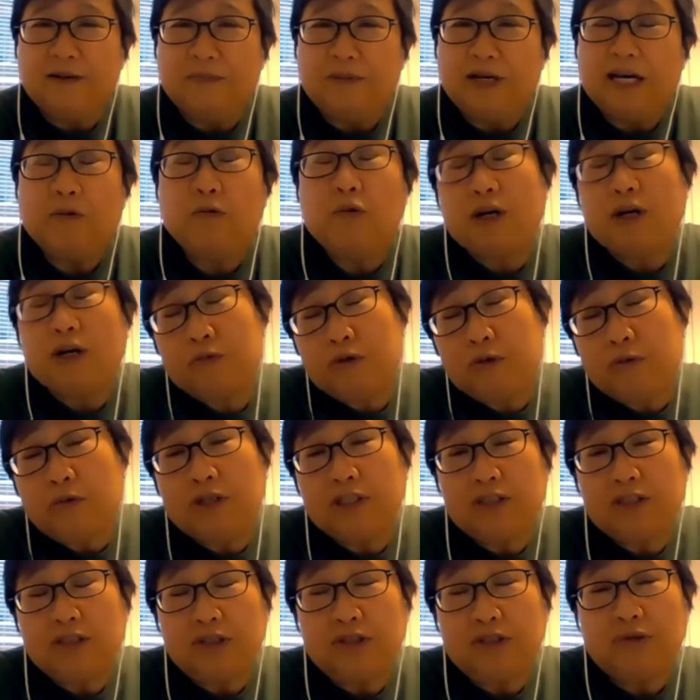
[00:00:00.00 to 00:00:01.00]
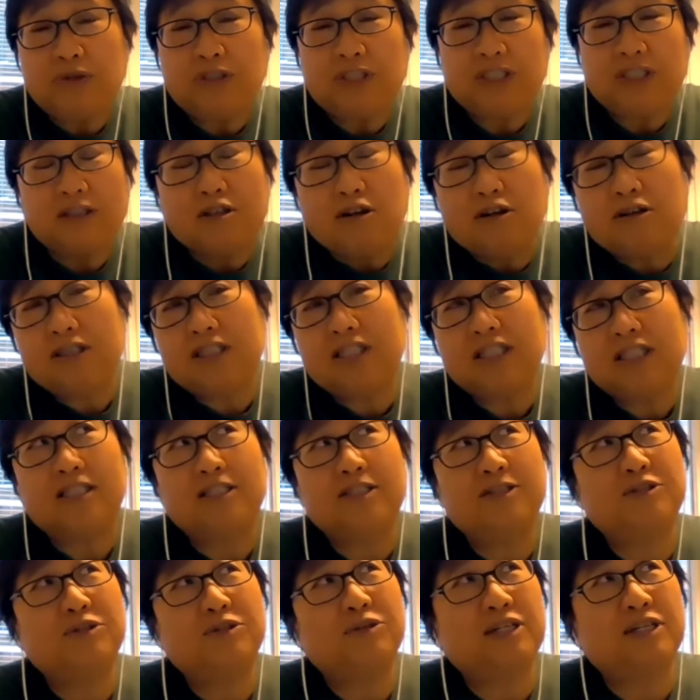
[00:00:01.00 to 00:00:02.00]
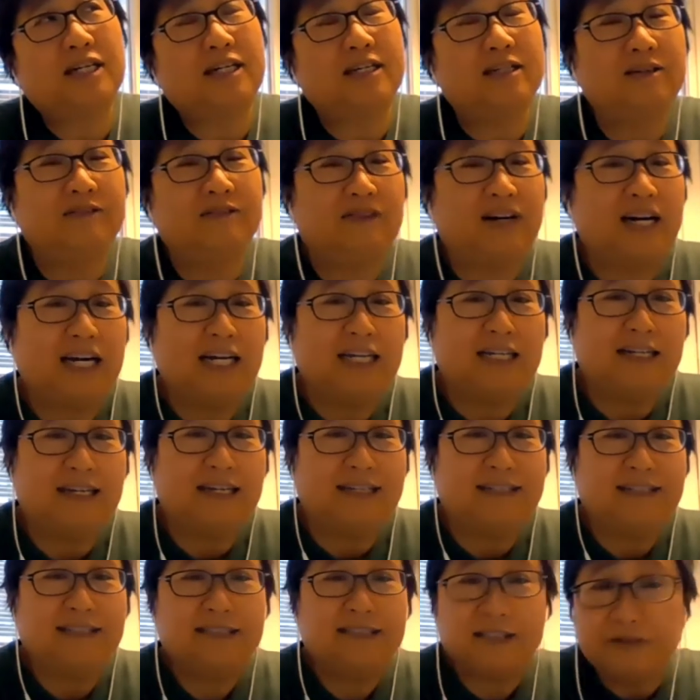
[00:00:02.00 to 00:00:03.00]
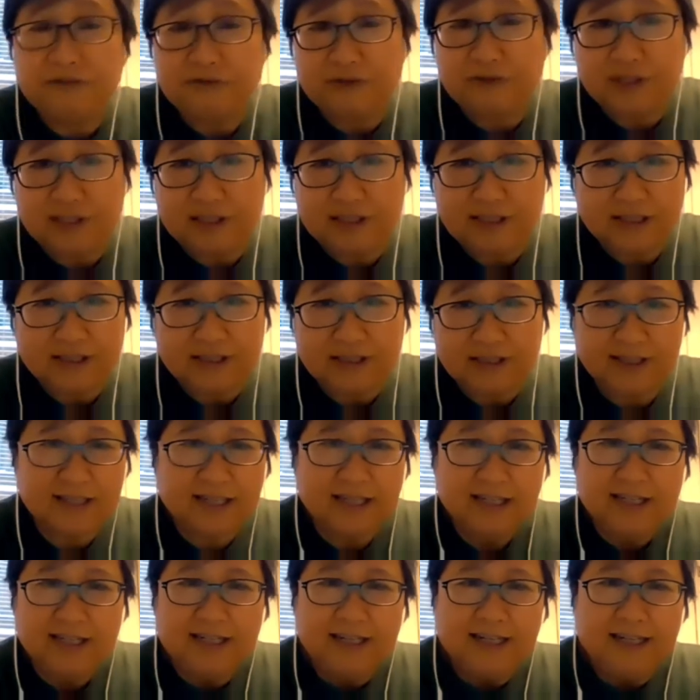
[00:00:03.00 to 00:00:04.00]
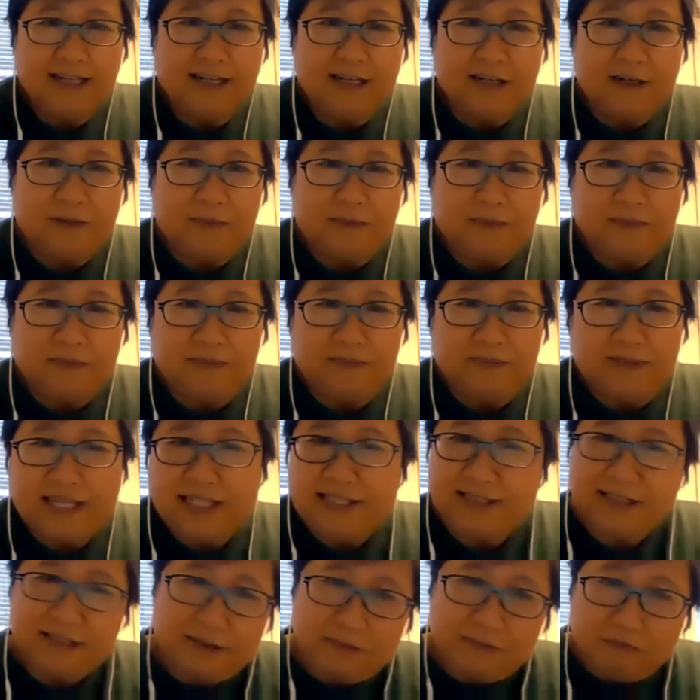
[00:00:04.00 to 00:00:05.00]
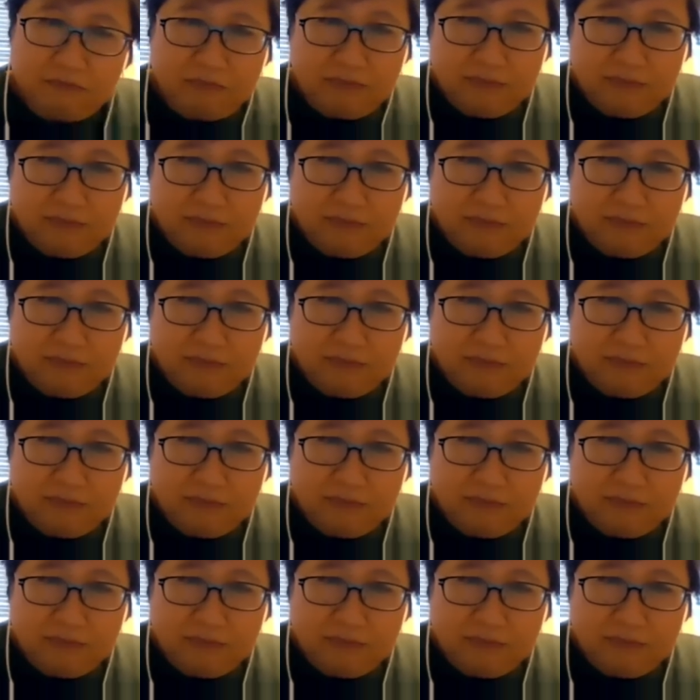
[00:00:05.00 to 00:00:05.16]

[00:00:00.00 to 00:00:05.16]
And what we want to do is not just to kind of highlight differences, that's